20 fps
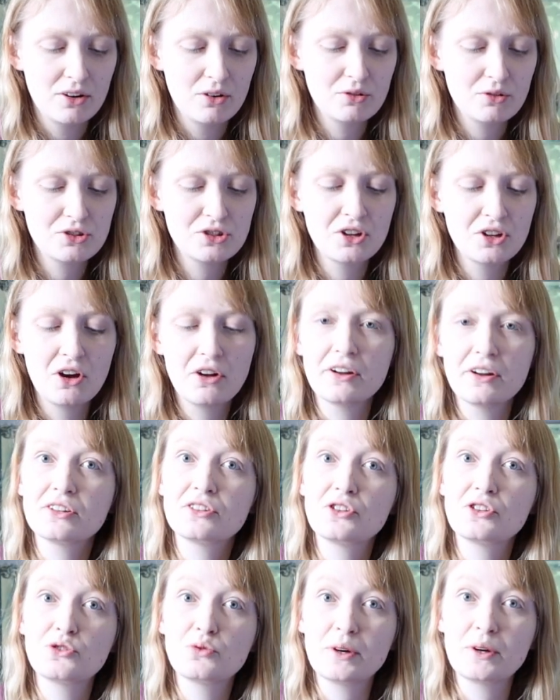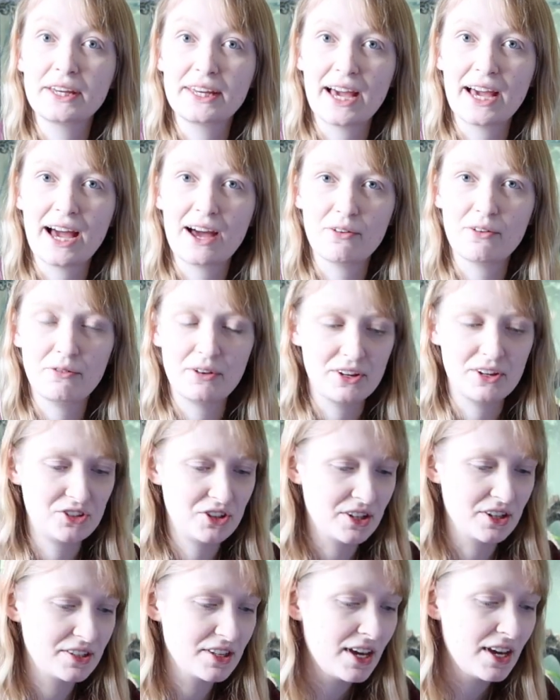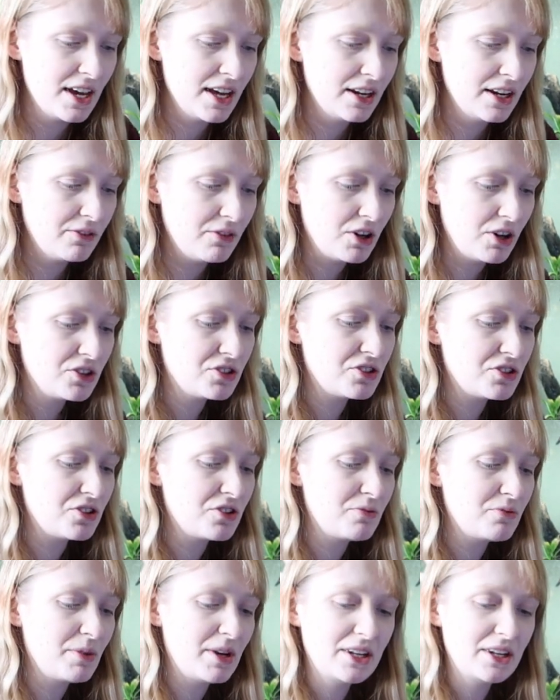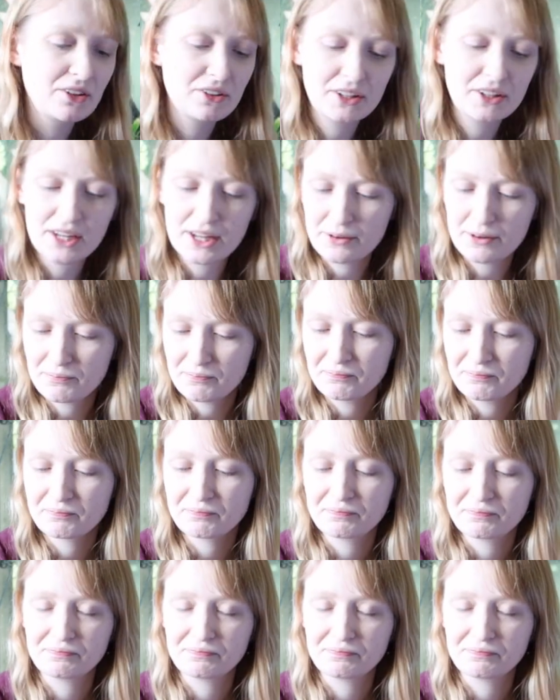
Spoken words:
also known as the twig catfishes. If I zoom in on him,